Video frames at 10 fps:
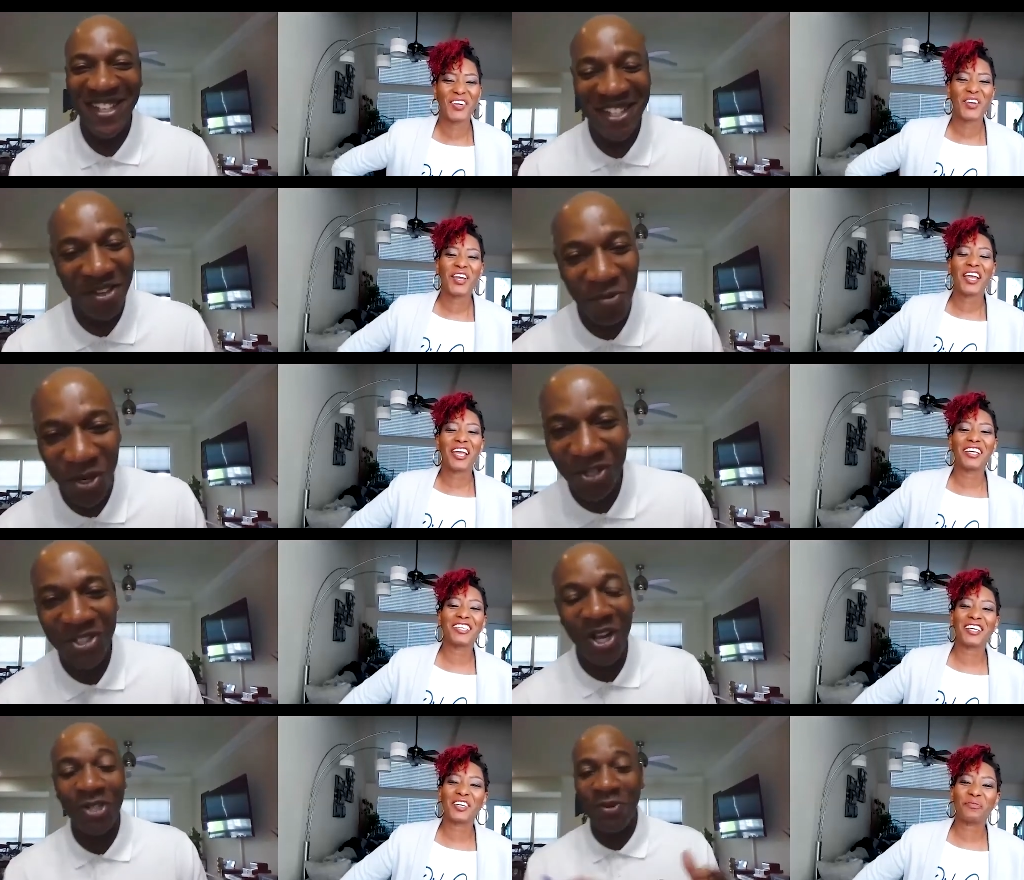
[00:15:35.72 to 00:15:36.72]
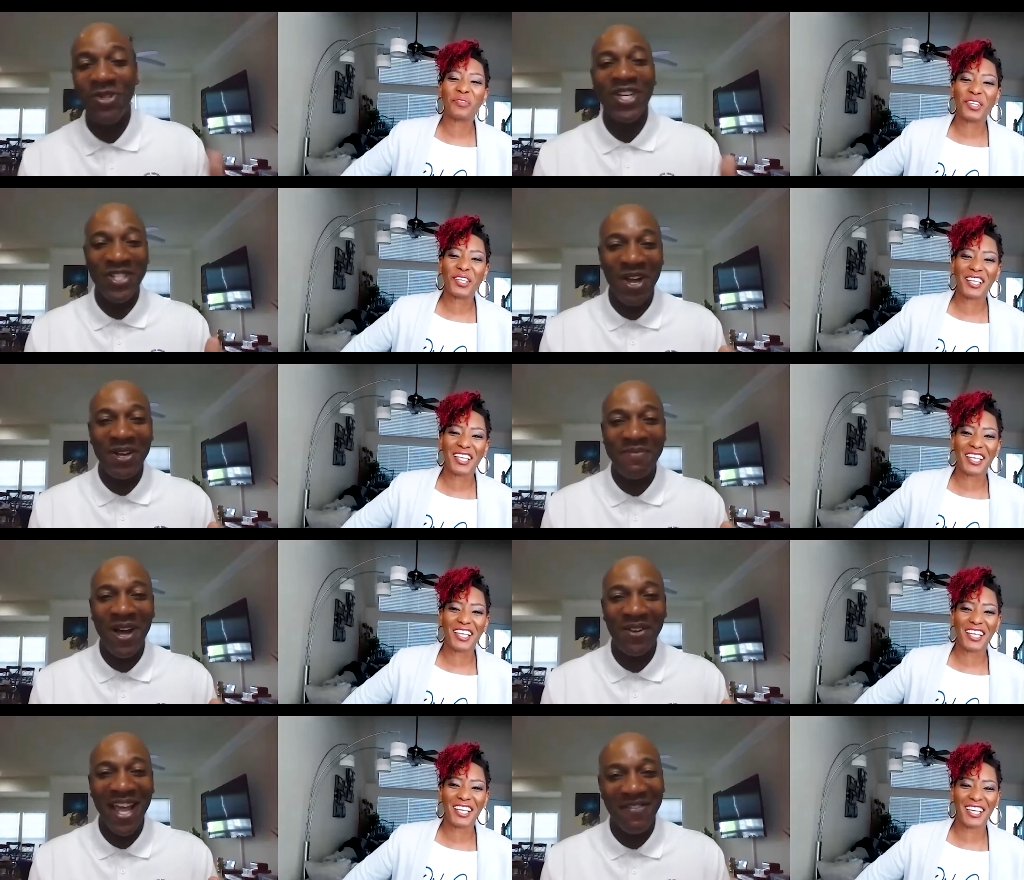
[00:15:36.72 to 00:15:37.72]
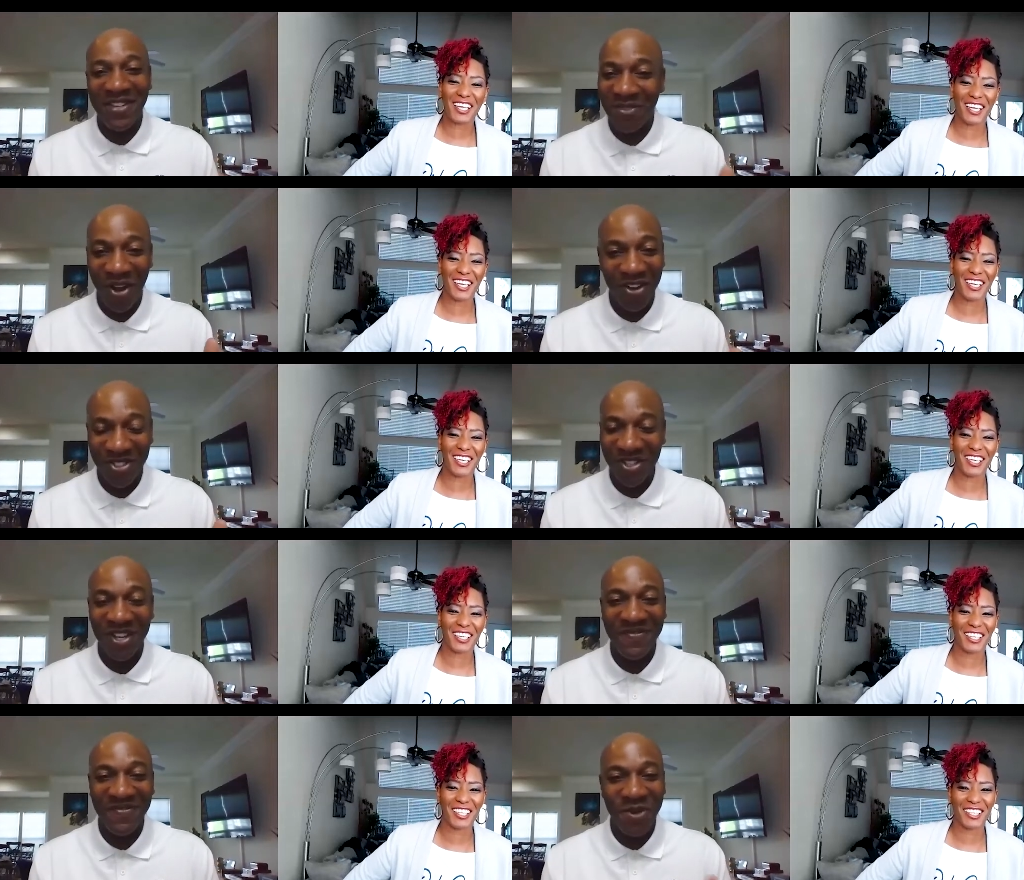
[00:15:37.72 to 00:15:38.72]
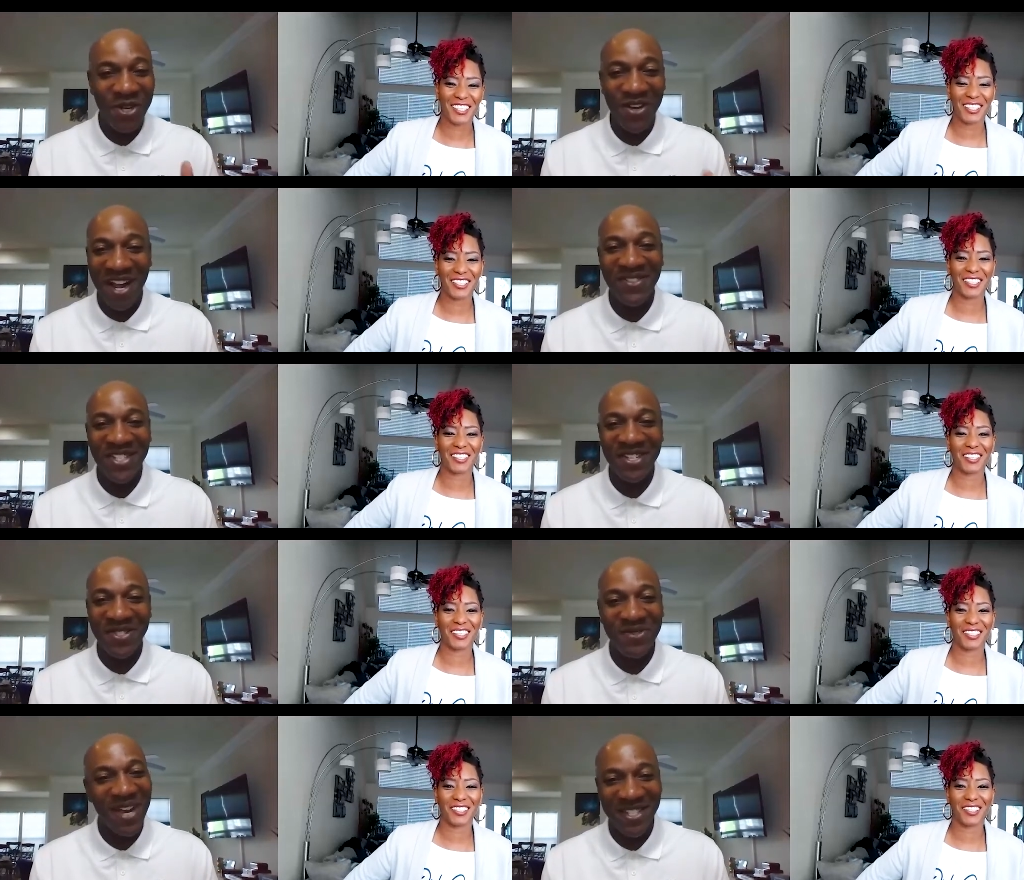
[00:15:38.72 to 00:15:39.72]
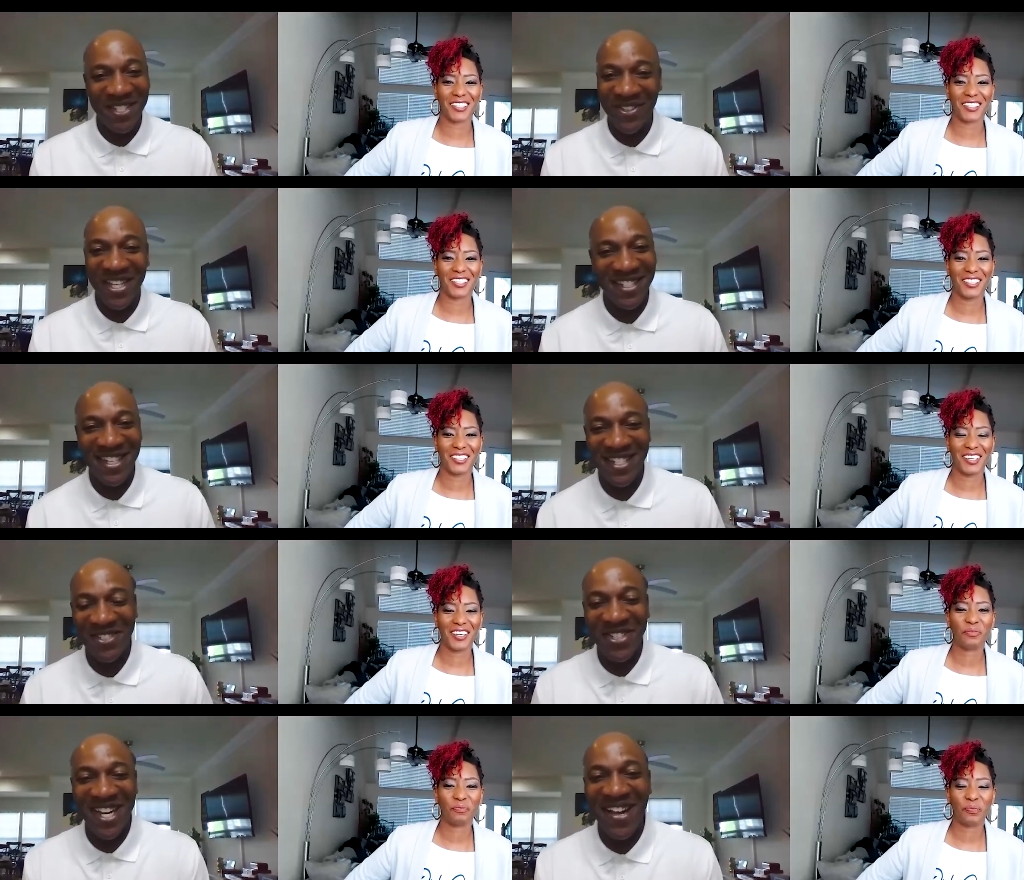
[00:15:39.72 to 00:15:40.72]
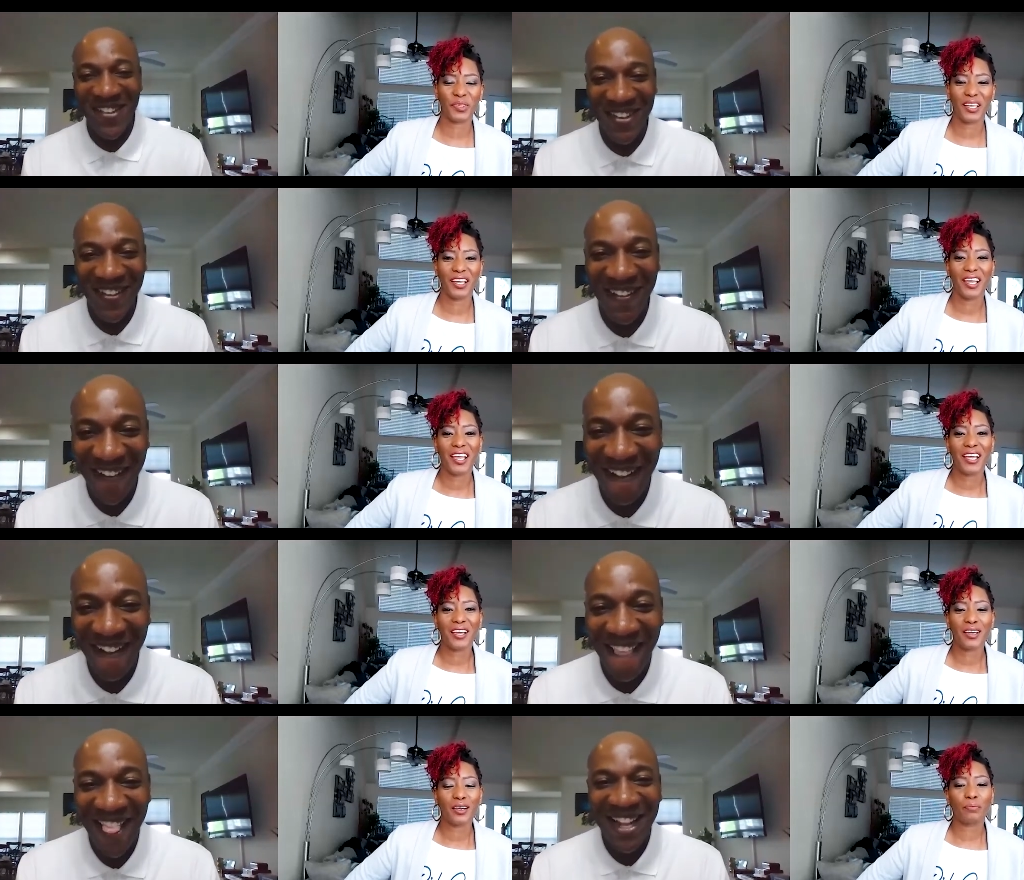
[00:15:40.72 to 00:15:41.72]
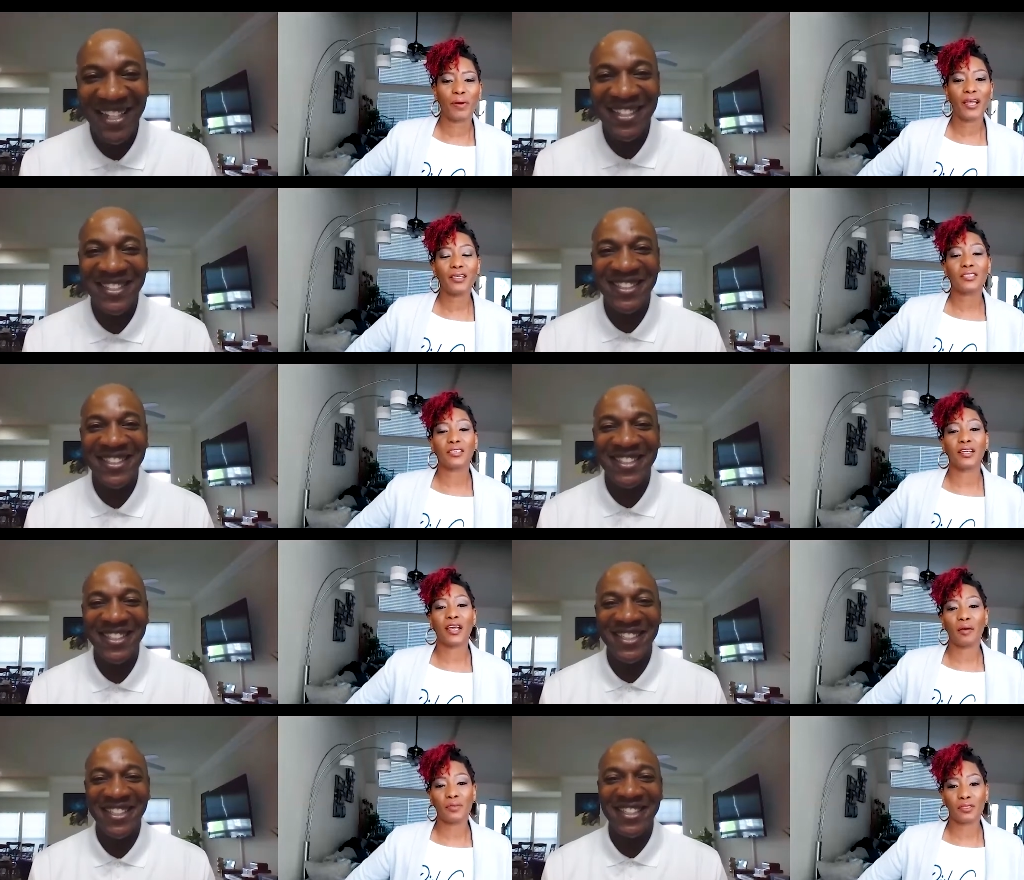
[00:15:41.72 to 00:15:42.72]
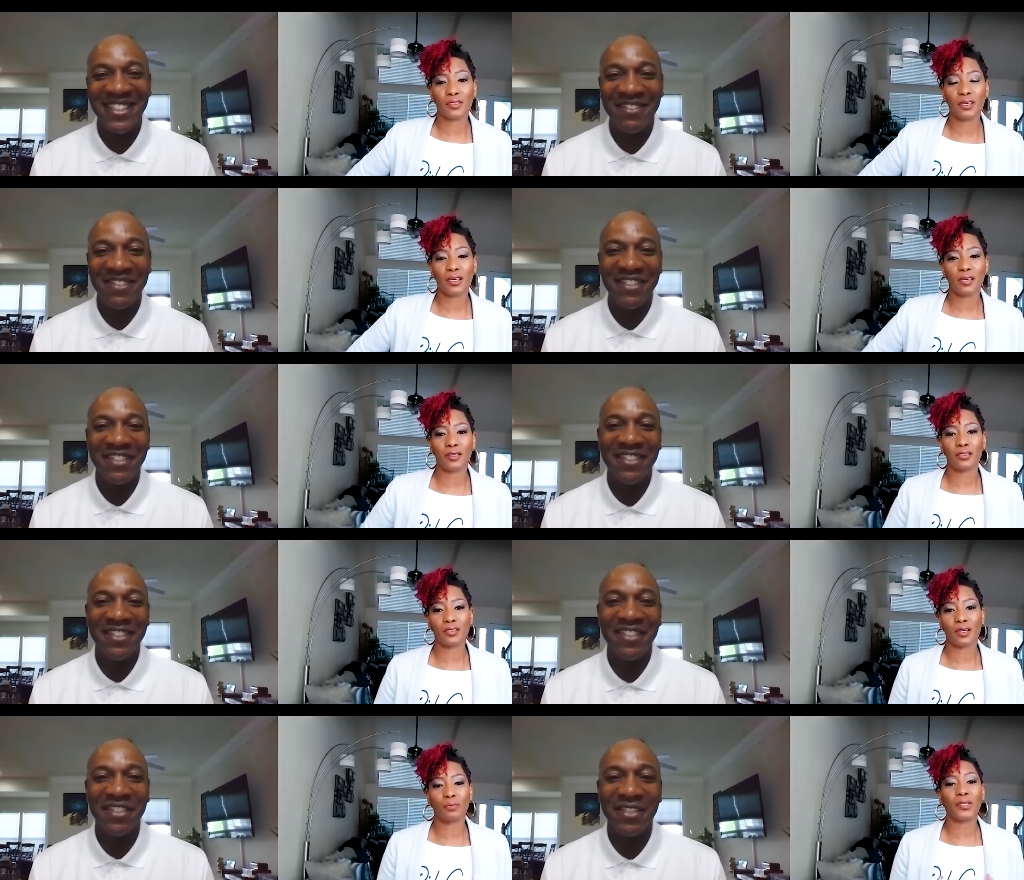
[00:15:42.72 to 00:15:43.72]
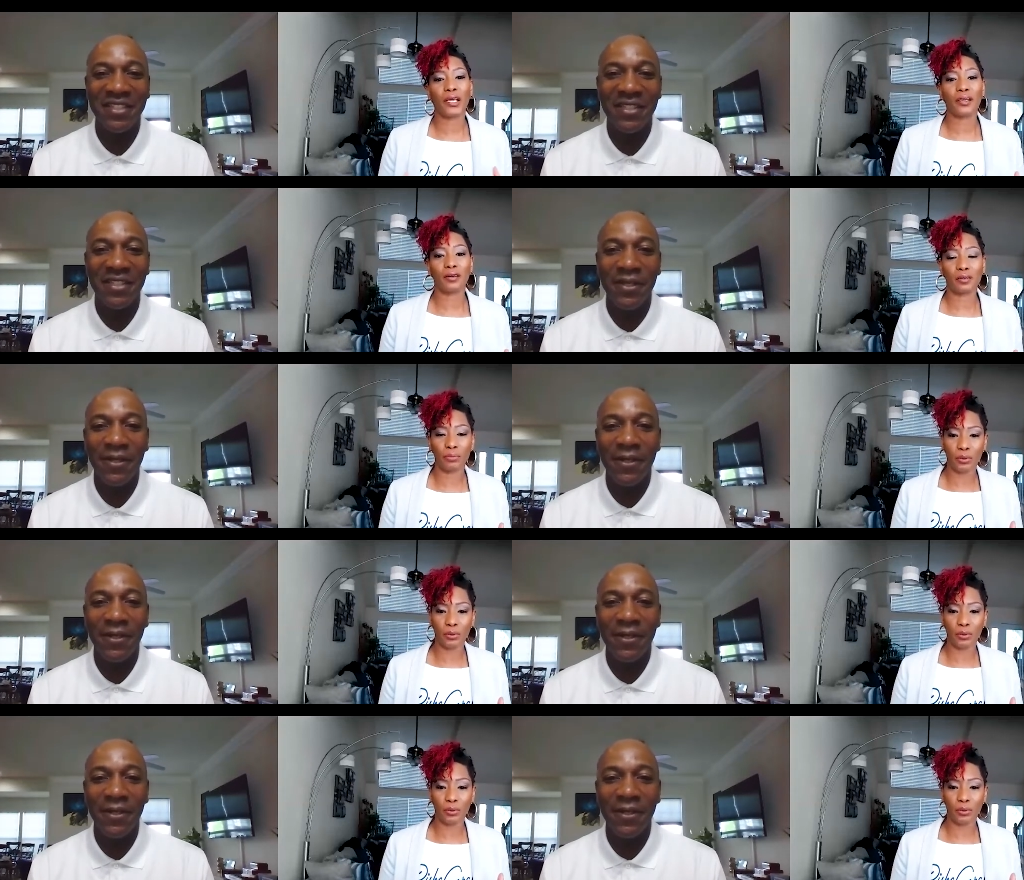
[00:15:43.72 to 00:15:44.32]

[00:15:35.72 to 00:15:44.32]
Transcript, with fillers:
Speaker 1: the real, because we were just talking about having tough, real conversations, right? So let's let's do it now.
Speaker 2: Bias synapse is a play on